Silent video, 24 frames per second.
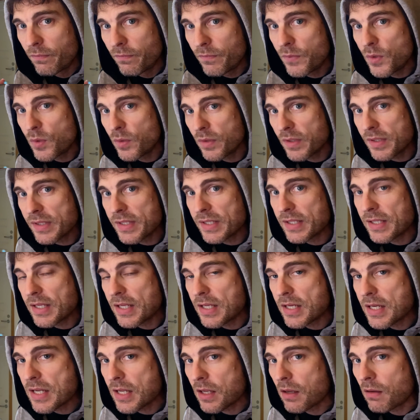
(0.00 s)
you can see
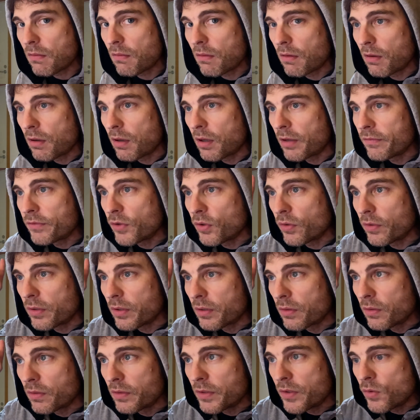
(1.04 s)
now I've got
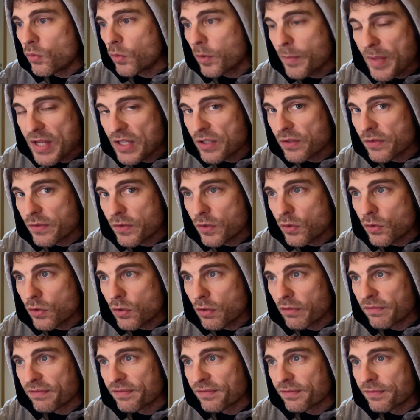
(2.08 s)
the automations turned
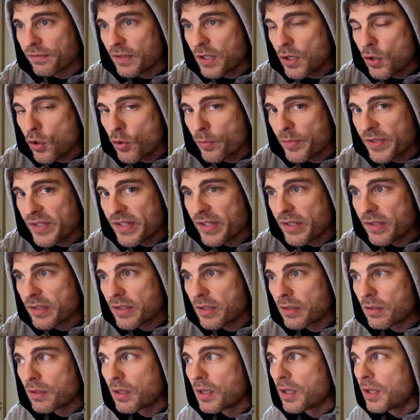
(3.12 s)
off in Home
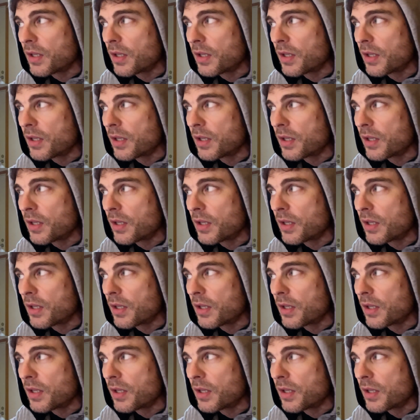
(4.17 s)
Assistant,